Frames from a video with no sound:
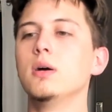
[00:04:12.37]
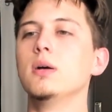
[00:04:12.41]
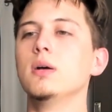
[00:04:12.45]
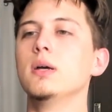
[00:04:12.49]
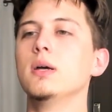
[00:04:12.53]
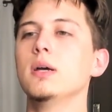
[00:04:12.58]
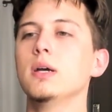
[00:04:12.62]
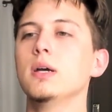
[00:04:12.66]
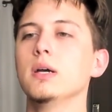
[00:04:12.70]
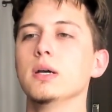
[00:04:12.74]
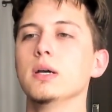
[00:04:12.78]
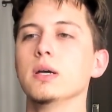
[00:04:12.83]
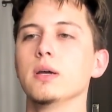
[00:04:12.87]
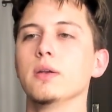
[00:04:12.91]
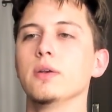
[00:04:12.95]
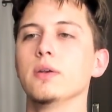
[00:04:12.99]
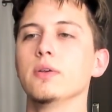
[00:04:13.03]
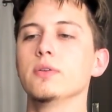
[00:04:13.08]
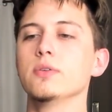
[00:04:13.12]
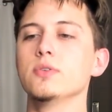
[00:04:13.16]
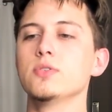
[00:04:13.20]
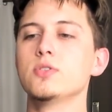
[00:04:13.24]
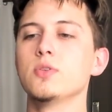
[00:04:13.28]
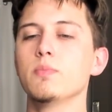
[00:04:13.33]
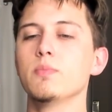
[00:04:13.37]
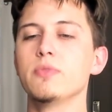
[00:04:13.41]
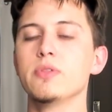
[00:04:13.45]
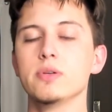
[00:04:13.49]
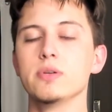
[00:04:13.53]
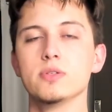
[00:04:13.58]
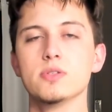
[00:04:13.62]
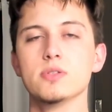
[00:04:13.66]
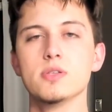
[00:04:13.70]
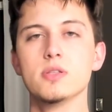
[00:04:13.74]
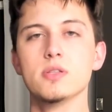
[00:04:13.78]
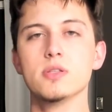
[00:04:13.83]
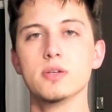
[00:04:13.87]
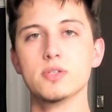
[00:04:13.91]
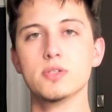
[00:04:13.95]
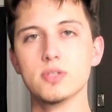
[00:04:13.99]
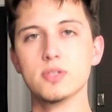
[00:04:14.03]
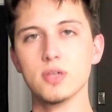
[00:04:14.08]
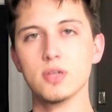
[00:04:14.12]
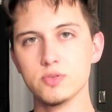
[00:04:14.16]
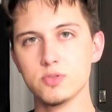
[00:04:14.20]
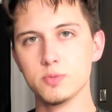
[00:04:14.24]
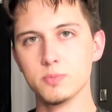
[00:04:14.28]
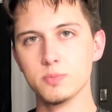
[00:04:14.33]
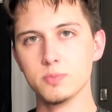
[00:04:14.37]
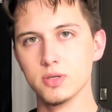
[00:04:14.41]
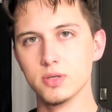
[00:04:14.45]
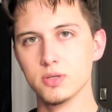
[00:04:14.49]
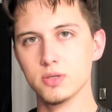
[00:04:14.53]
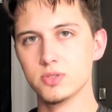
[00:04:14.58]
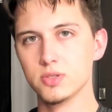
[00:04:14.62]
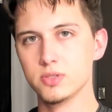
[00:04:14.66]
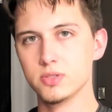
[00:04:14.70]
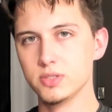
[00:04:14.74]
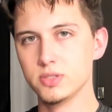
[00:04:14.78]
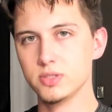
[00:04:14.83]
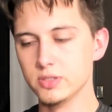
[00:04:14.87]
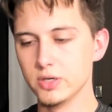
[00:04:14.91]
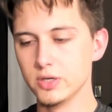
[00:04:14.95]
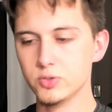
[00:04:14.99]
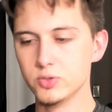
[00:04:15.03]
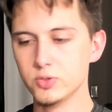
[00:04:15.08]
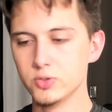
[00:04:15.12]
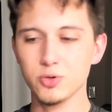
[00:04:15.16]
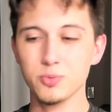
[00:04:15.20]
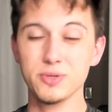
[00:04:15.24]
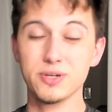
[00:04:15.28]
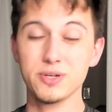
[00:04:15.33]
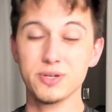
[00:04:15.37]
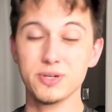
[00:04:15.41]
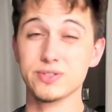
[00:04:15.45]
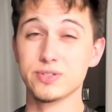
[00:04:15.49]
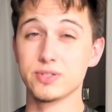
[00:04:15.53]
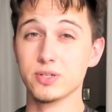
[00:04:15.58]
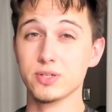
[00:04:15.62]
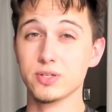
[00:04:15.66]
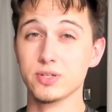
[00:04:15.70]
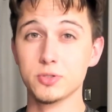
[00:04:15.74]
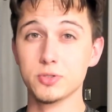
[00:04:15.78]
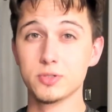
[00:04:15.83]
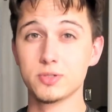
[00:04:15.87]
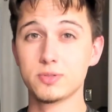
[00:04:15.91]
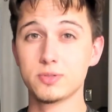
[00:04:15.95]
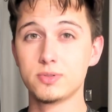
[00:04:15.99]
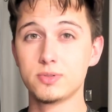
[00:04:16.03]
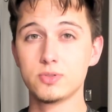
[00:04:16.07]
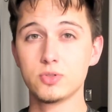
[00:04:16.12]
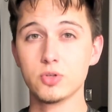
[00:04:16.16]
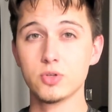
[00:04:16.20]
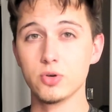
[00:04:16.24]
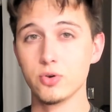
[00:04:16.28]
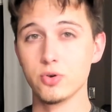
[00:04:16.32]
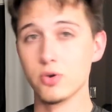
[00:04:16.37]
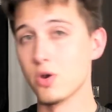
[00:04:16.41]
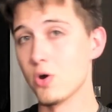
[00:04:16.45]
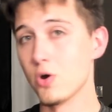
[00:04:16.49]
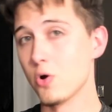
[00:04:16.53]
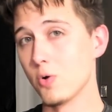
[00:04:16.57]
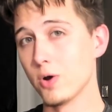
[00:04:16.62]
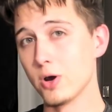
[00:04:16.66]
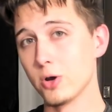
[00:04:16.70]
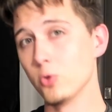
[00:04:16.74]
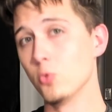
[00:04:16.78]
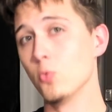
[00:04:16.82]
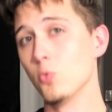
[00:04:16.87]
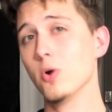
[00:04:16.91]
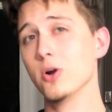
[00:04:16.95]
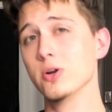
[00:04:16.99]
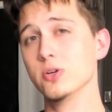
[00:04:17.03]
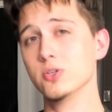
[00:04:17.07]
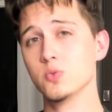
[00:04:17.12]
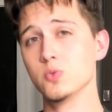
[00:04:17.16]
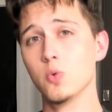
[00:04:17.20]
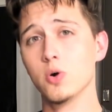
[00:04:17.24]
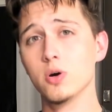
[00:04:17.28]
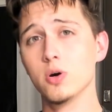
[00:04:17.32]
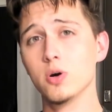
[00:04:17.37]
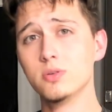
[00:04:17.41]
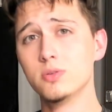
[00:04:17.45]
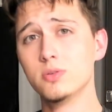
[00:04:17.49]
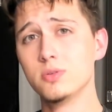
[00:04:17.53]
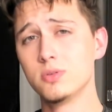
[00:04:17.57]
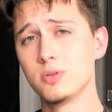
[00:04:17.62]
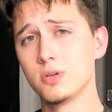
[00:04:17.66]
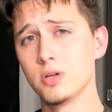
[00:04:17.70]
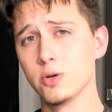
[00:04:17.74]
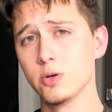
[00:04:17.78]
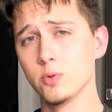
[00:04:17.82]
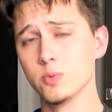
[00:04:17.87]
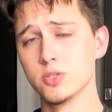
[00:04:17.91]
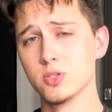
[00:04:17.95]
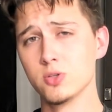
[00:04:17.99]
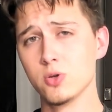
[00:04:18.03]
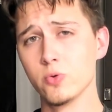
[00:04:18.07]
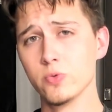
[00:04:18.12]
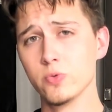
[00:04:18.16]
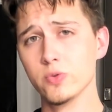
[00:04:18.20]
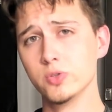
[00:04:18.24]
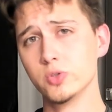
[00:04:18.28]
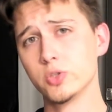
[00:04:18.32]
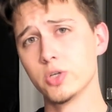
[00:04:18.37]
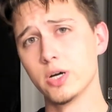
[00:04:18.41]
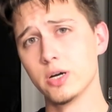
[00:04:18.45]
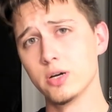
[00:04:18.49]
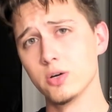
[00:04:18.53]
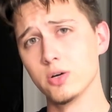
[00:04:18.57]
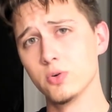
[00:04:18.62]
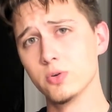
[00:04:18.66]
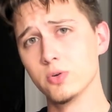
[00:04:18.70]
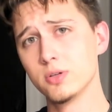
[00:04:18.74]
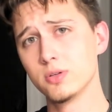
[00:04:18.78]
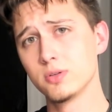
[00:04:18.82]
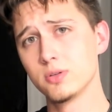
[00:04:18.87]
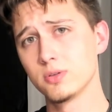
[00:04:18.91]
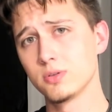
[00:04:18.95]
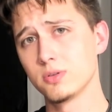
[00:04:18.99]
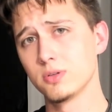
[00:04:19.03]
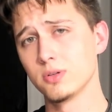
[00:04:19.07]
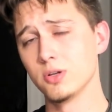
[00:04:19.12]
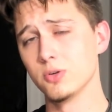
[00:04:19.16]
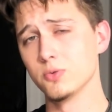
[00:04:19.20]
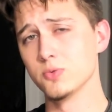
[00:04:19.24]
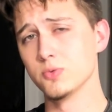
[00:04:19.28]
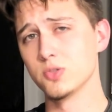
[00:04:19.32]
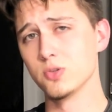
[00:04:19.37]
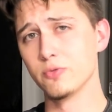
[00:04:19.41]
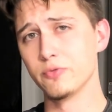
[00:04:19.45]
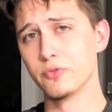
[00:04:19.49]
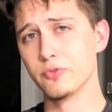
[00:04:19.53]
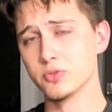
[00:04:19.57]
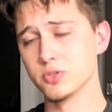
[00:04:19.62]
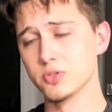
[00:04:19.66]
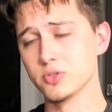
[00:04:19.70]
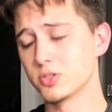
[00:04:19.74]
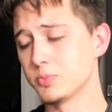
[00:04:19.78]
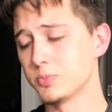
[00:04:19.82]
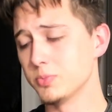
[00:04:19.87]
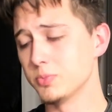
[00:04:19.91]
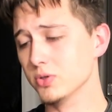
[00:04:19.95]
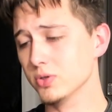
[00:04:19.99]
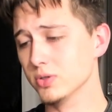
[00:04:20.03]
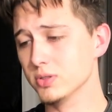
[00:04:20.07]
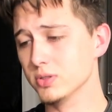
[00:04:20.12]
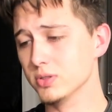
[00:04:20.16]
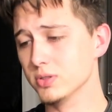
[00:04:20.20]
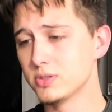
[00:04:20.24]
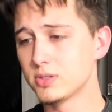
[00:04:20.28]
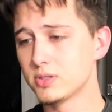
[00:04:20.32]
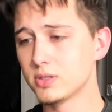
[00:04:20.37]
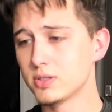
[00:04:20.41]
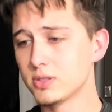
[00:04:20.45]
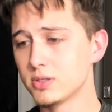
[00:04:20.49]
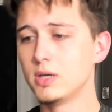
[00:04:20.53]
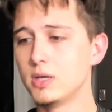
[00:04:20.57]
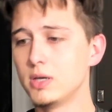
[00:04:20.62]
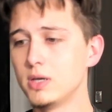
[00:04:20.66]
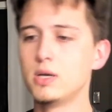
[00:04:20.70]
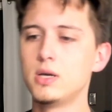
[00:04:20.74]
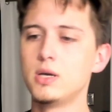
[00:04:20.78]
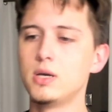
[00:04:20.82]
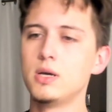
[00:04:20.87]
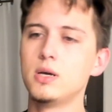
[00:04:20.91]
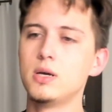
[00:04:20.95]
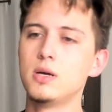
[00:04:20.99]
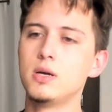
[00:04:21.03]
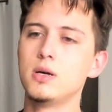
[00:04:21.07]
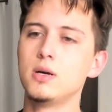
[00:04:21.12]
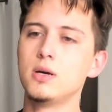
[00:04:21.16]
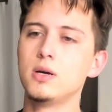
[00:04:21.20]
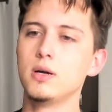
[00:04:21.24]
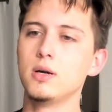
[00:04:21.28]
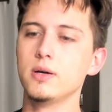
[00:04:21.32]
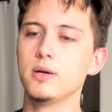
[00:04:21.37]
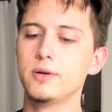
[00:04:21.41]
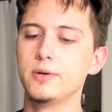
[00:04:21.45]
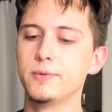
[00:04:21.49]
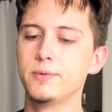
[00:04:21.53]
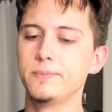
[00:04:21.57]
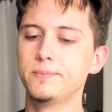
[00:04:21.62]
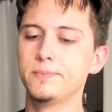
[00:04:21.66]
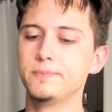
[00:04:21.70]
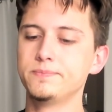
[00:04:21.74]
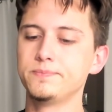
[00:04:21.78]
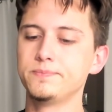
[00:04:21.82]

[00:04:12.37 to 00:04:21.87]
and some things that they said to me as a teenager because they just didn't know how to raise one. I was an only child, and it was their first experience. Um,